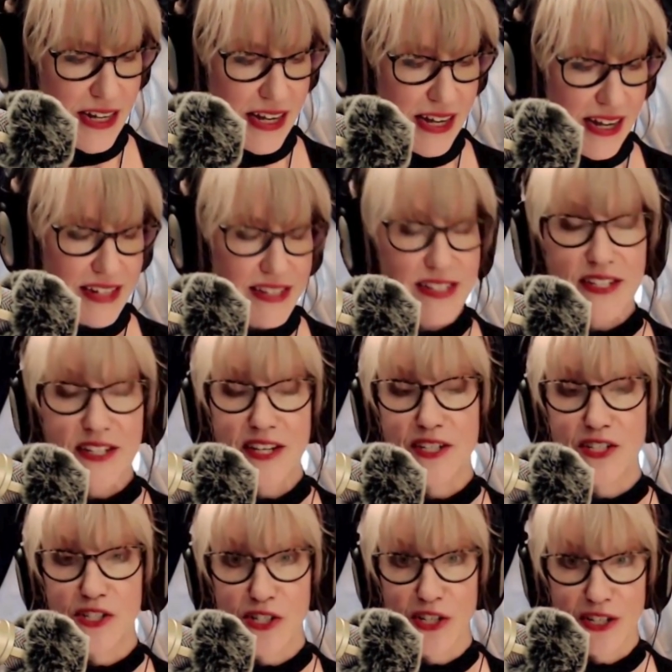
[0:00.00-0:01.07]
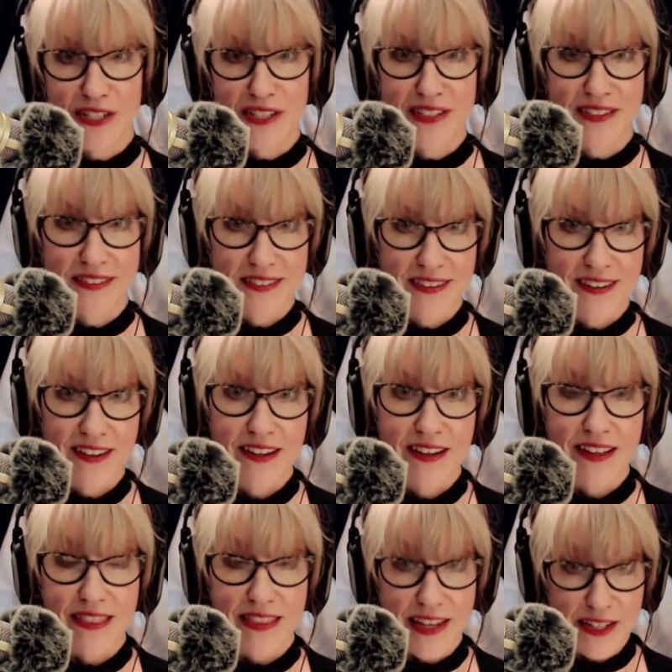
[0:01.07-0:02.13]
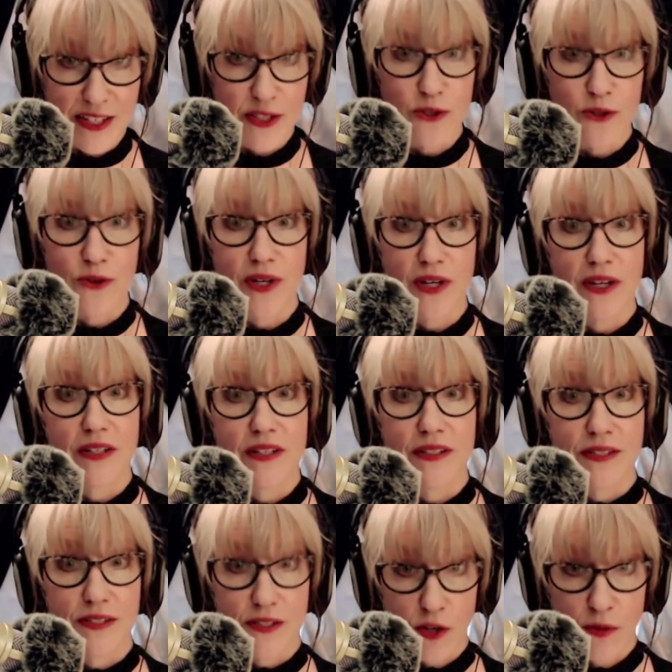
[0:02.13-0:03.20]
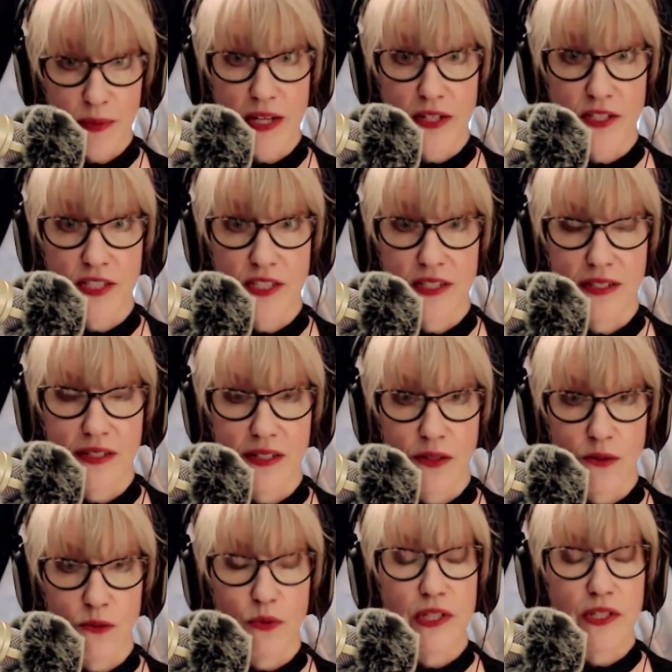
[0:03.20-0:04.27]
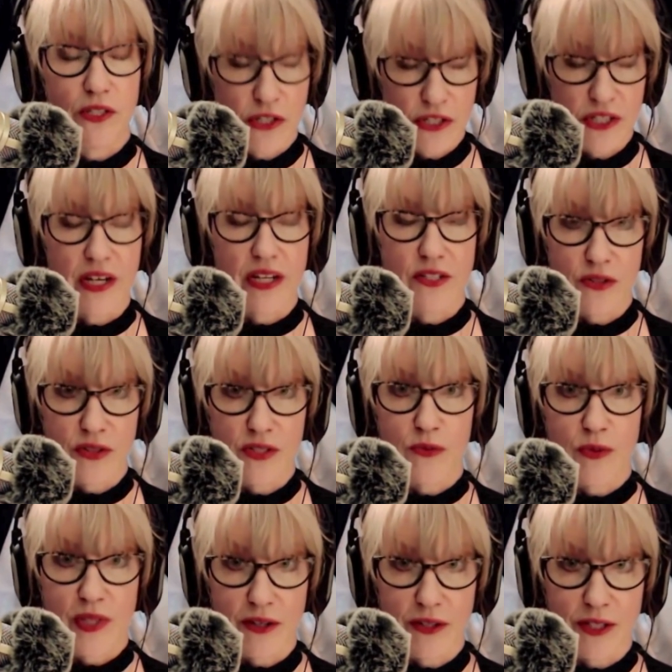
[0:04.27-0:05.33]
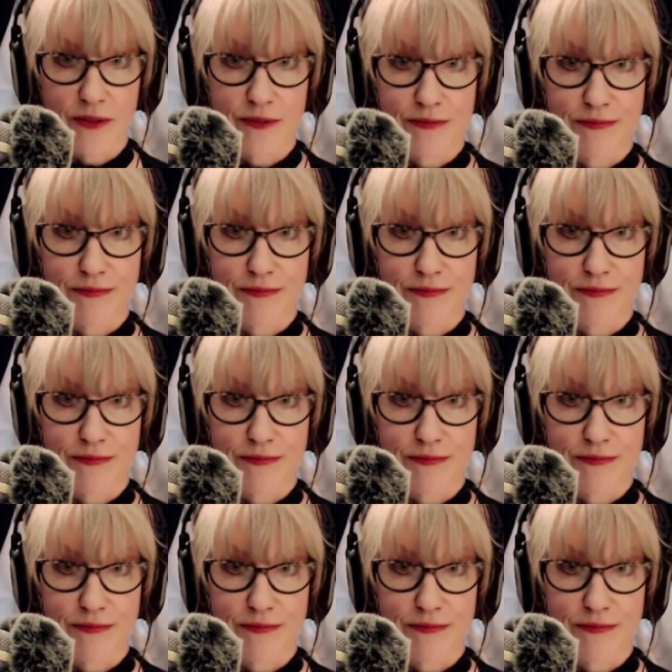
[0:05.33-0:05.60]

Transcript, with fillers: and Yinka Jujan. Thank you so much. We could not do this without you.